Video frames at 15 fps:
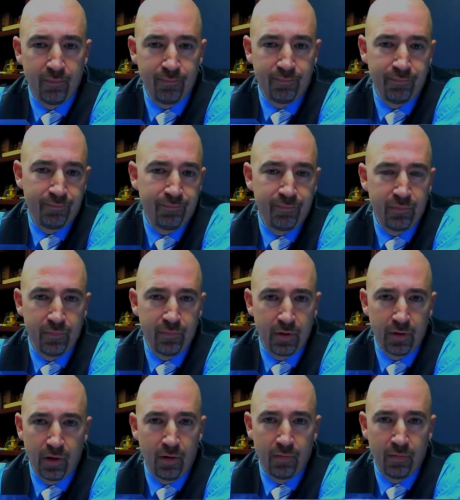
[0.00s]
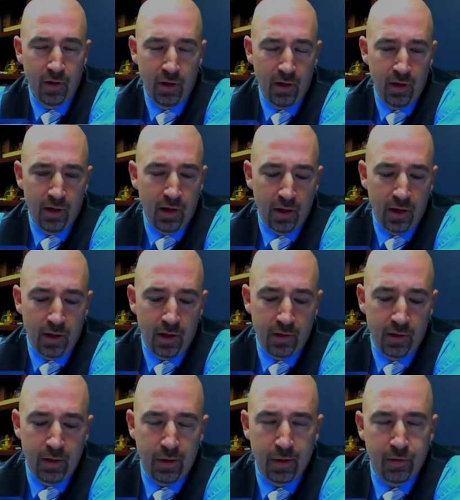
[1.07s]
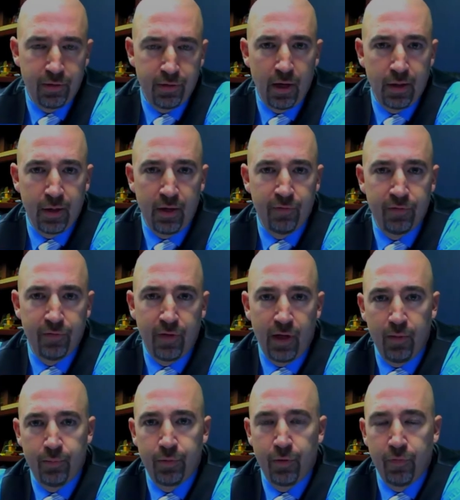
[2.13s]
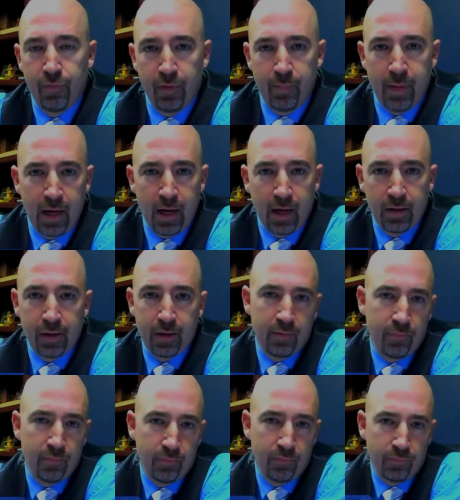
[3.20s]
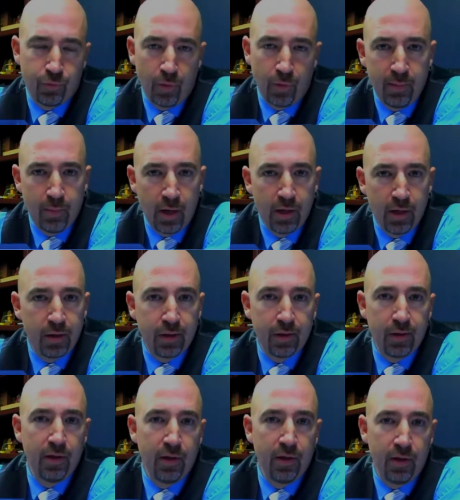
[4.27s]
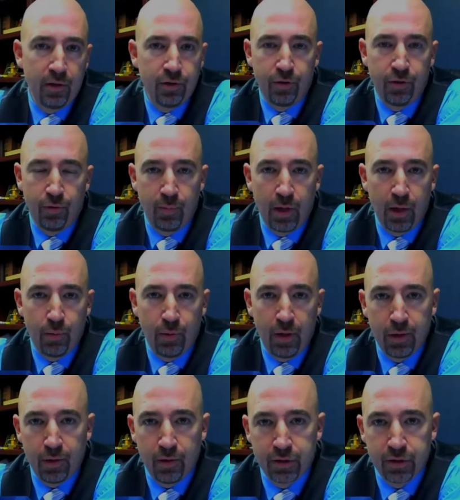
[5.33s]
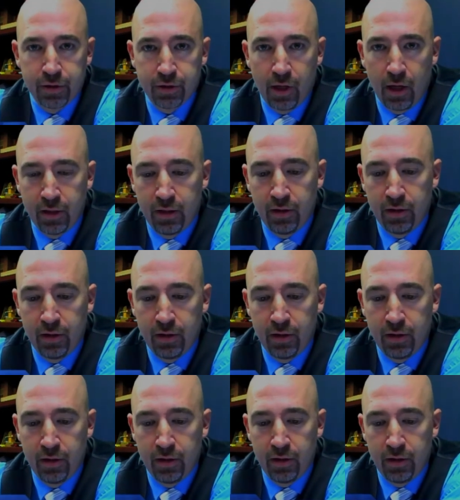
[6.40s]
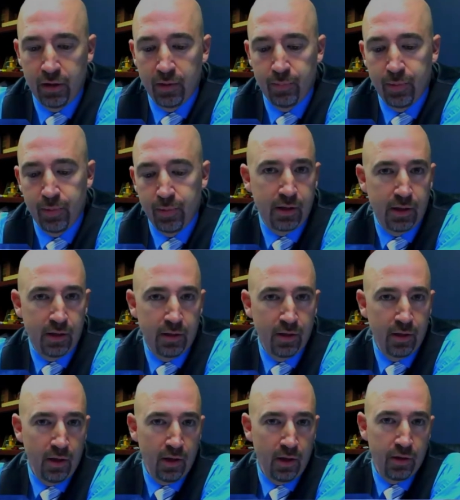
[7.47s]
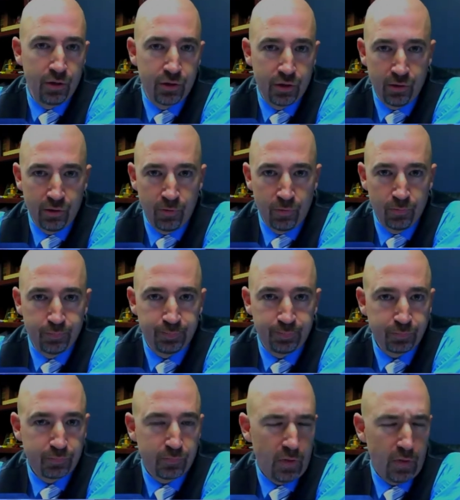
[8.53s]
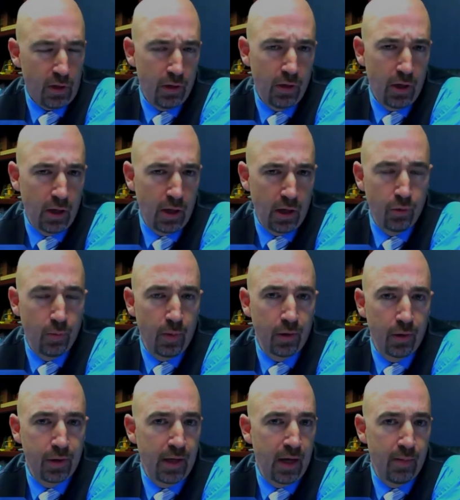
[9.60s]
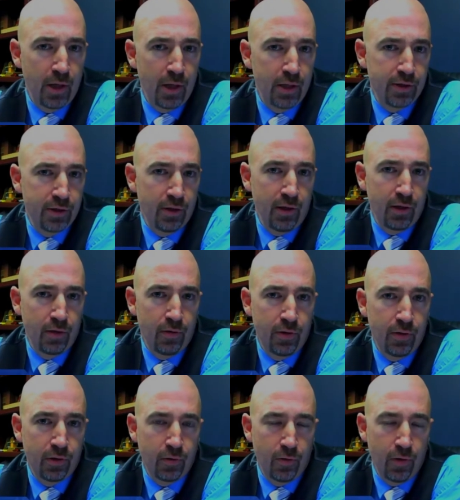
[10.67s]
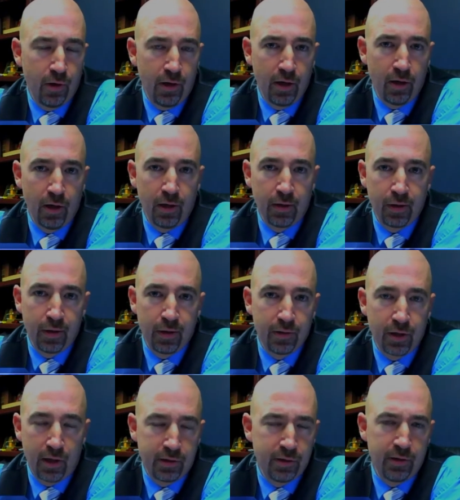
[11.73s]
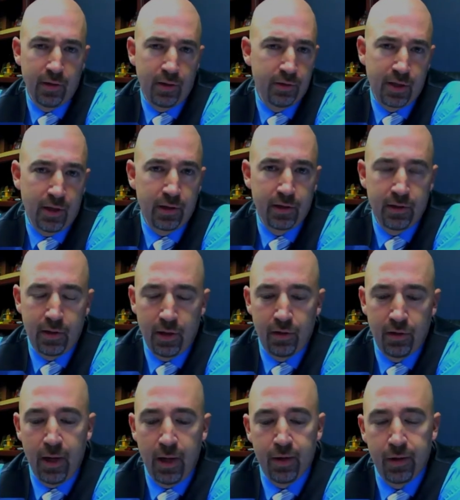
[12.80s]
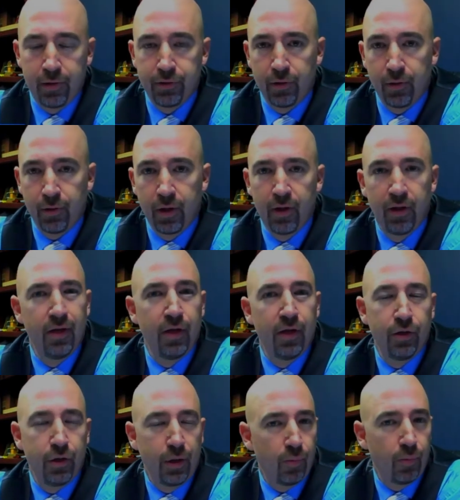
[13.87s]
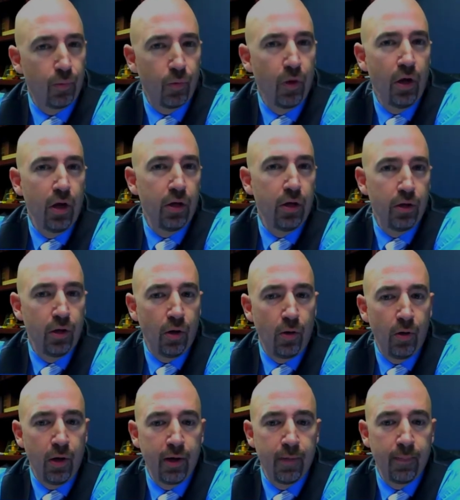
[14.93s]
you know, but these are thoughts I've developed over the past 20 months, doing my research, talking to people, talking to Umar standby attorney, going to court hearings, talking to other passengers. Yeah, his standby lawyers think the same thing.